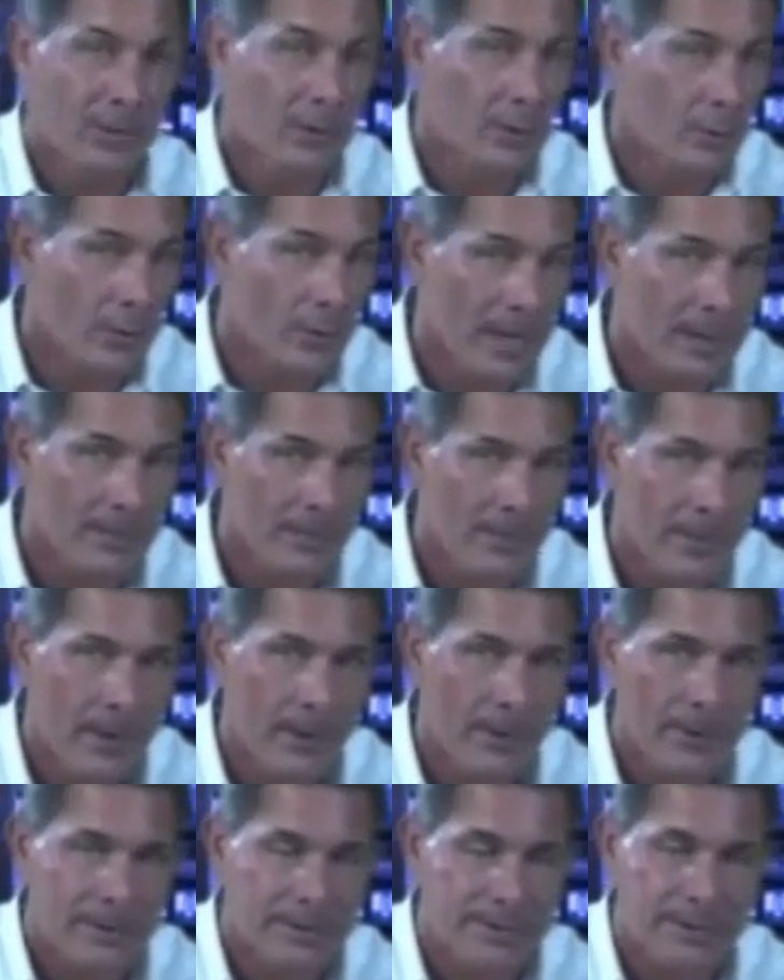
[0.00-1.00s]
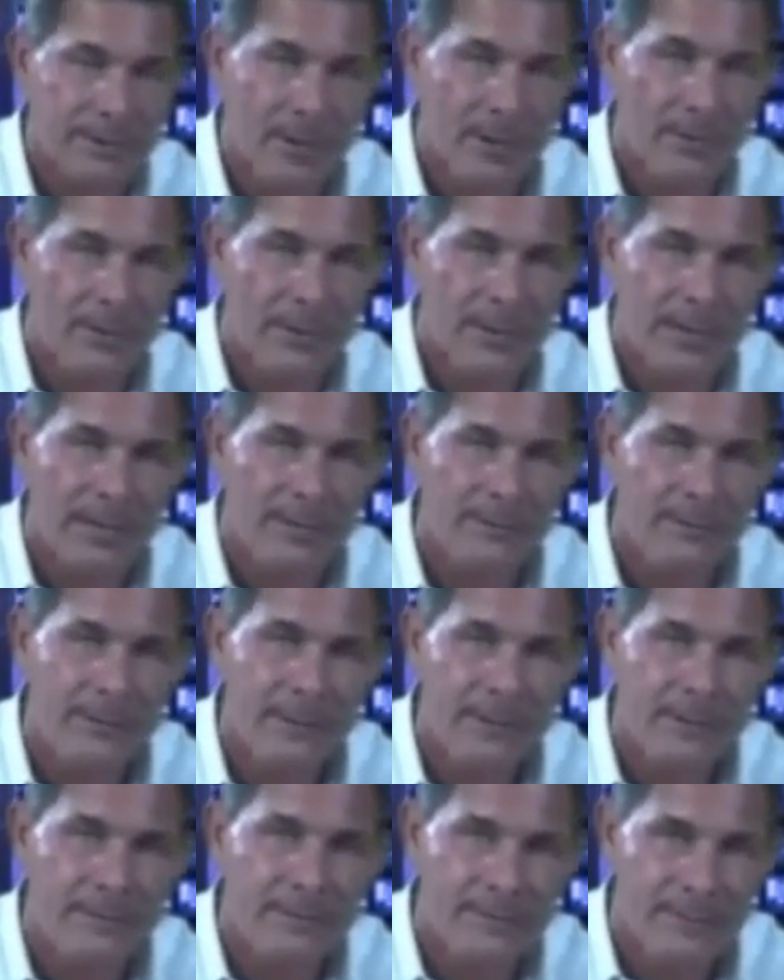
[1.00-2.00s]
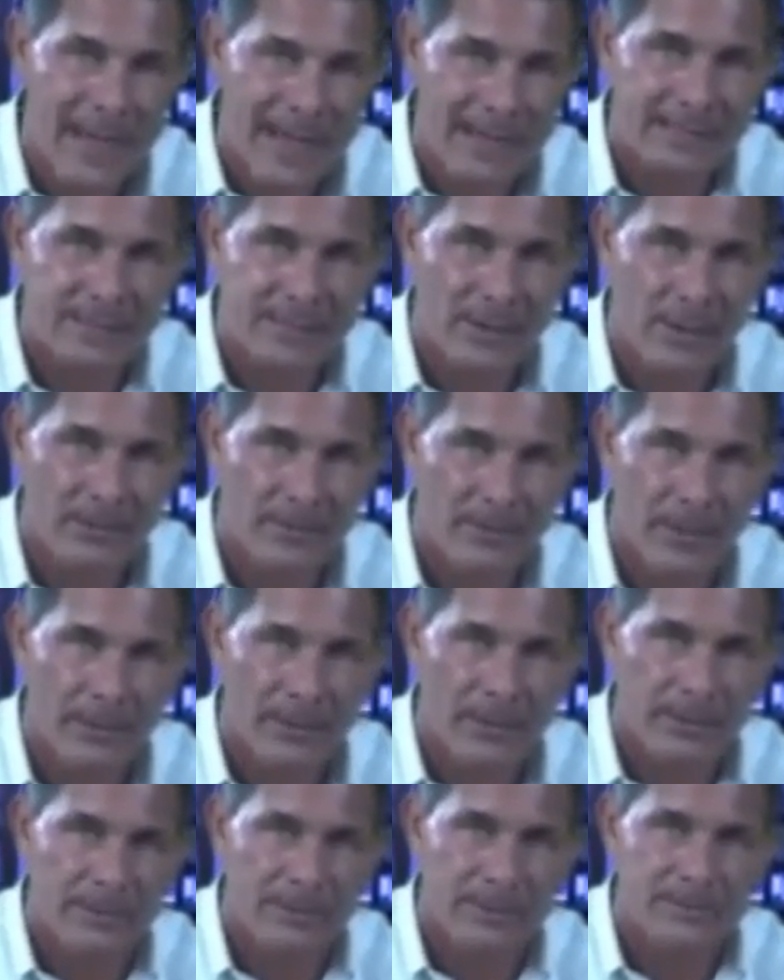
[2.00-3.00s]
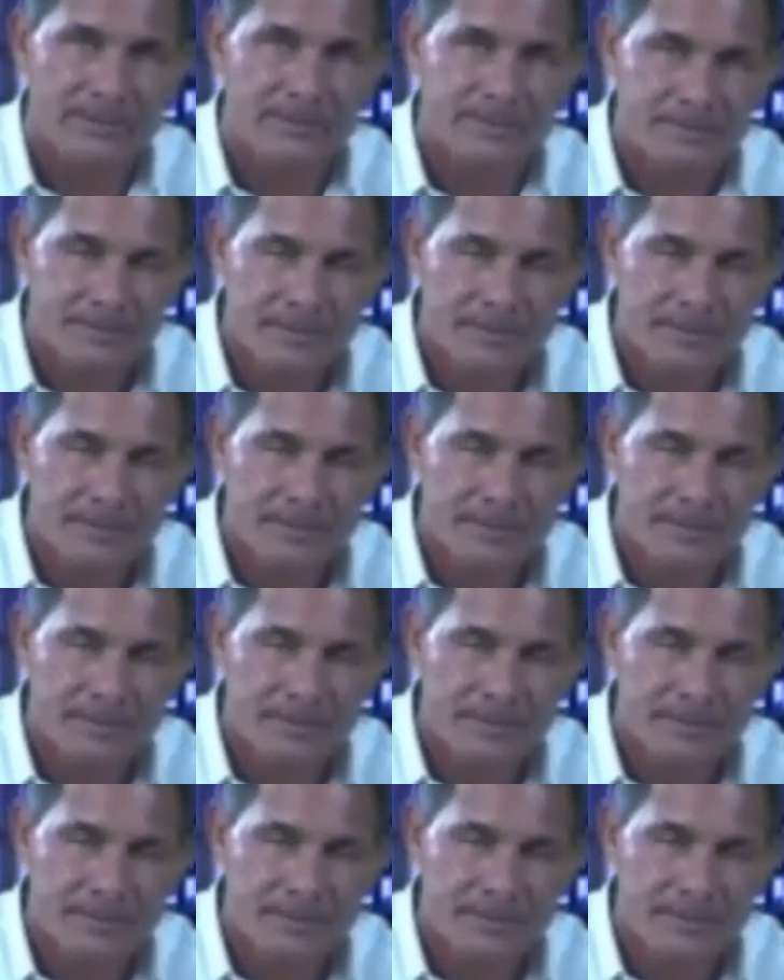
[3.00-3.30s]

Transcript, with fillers: for an incredible bonus. It's called the Infinite Fast Start Bonus.